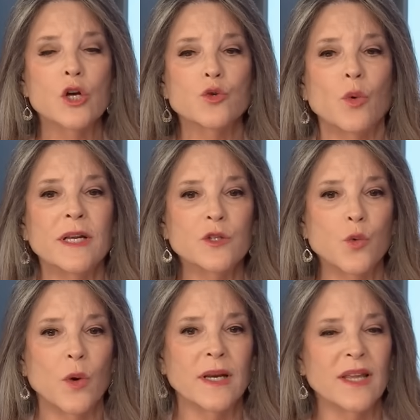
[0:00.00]

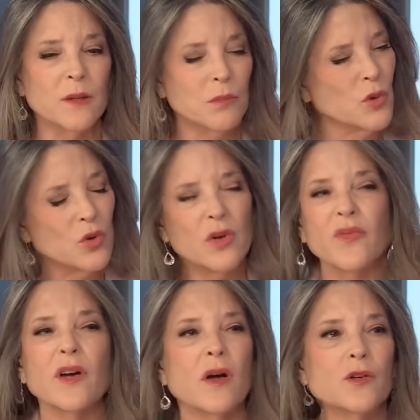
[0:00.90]
2020, the mood
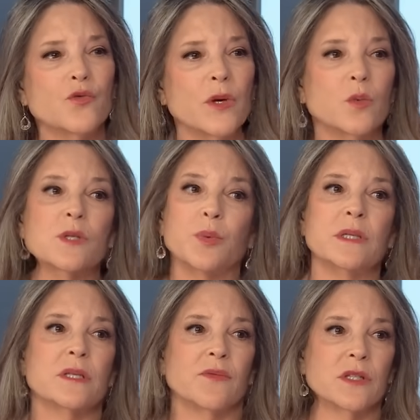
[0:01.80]
of the country was
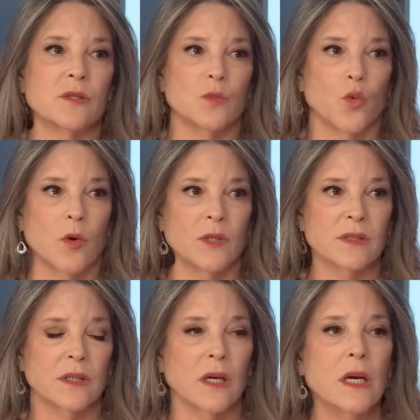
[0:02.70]
please give us some
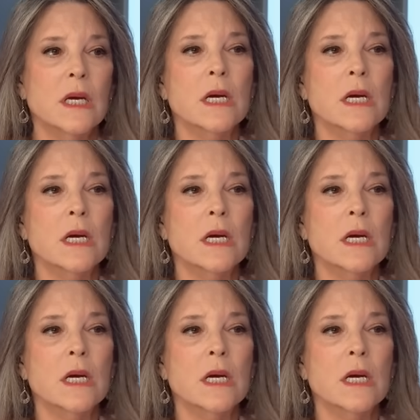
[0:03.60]
normalcy policy.